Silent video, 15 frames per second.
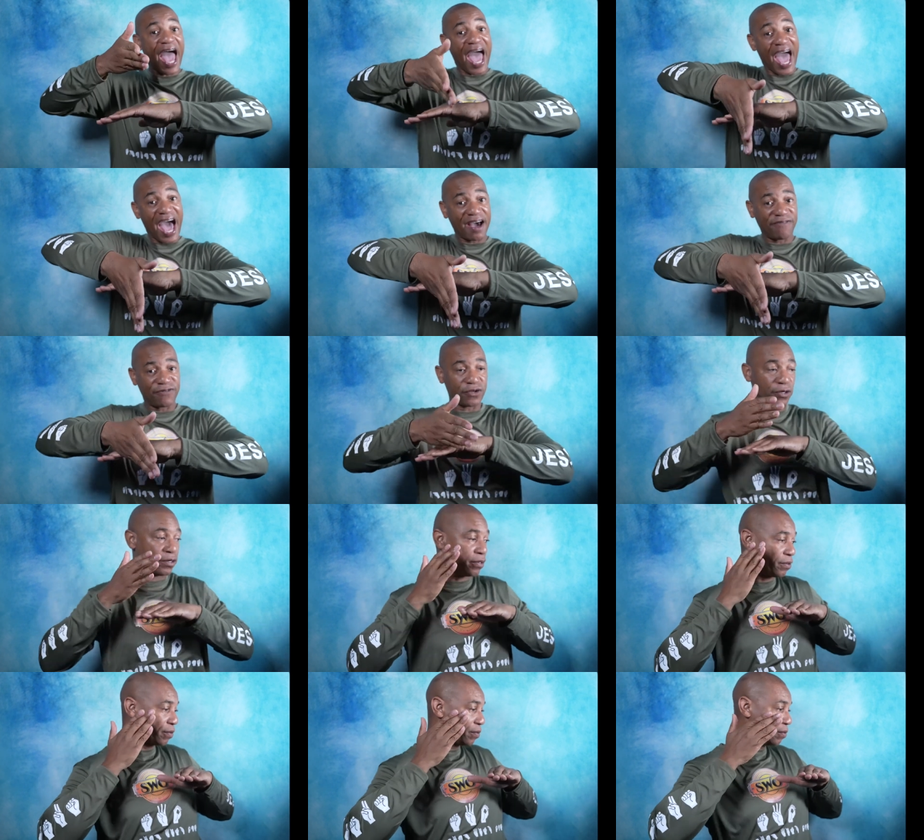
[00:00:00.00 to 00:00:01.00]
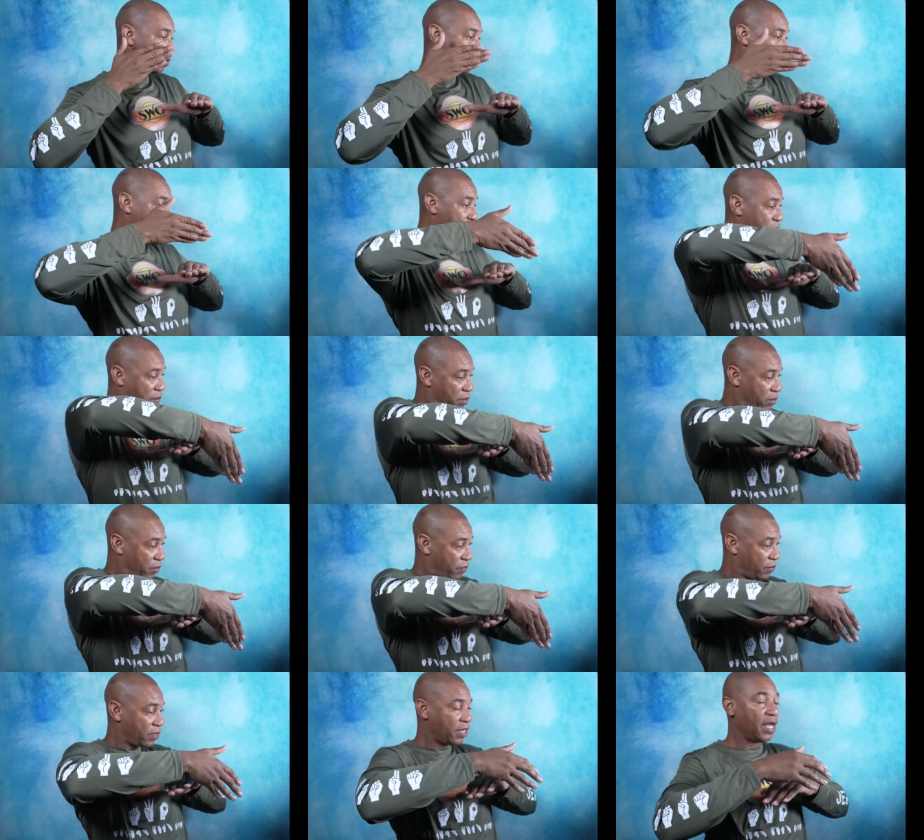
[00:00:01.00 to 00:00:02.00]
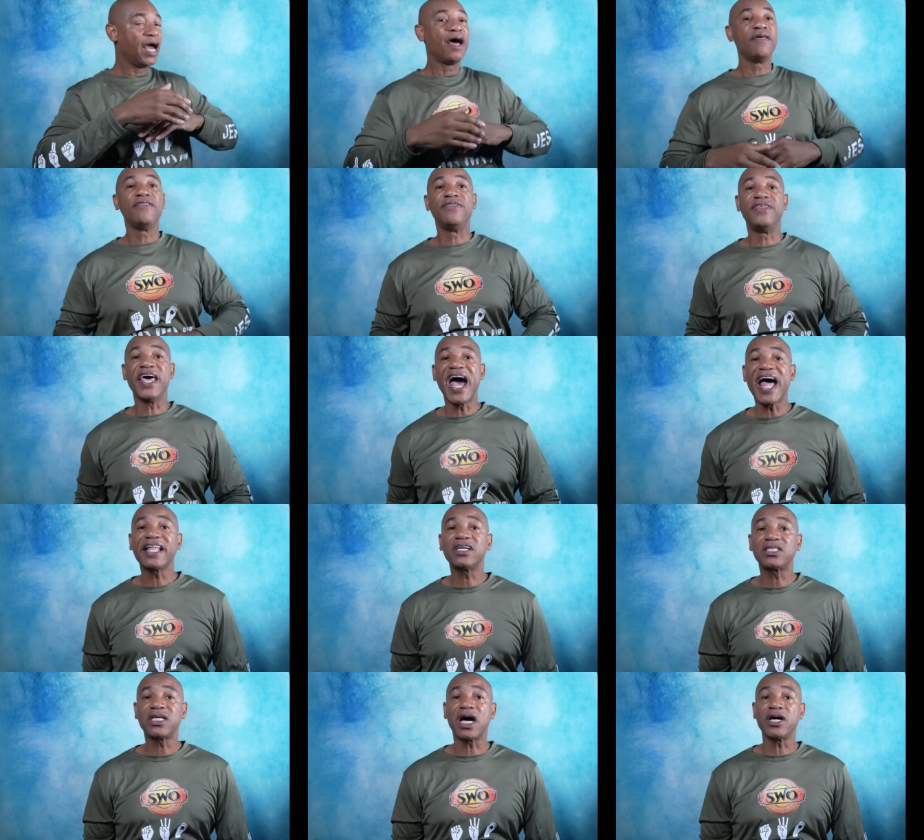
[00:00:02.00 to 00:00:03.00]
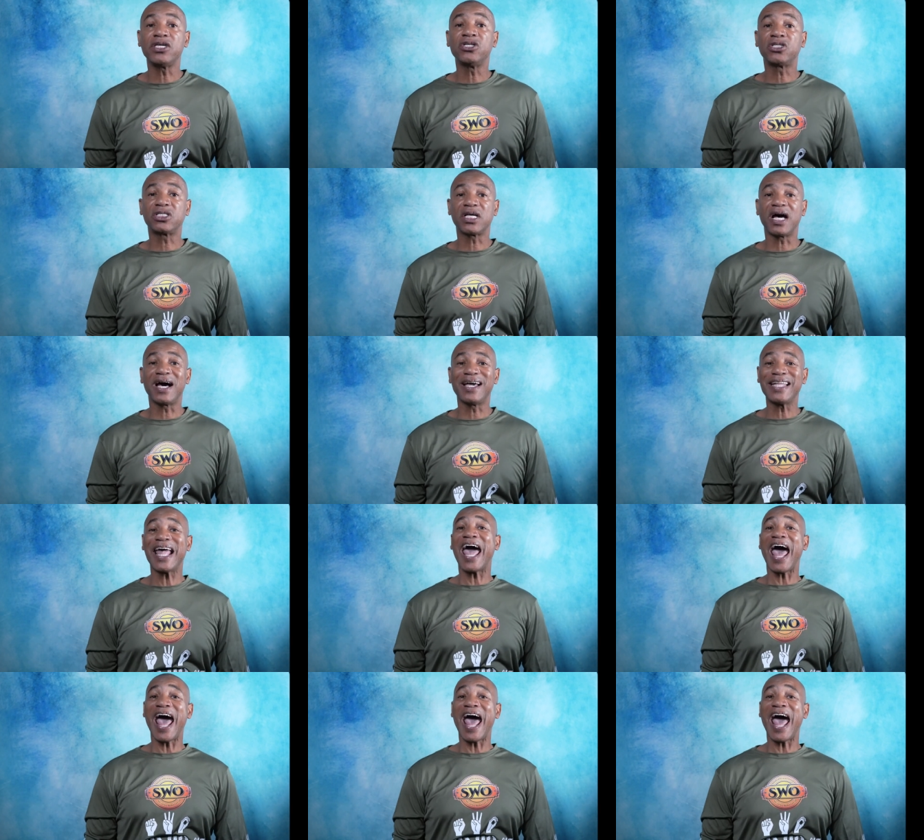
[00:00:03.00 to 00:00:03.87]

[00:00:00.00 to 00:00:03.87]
After. That is how you sign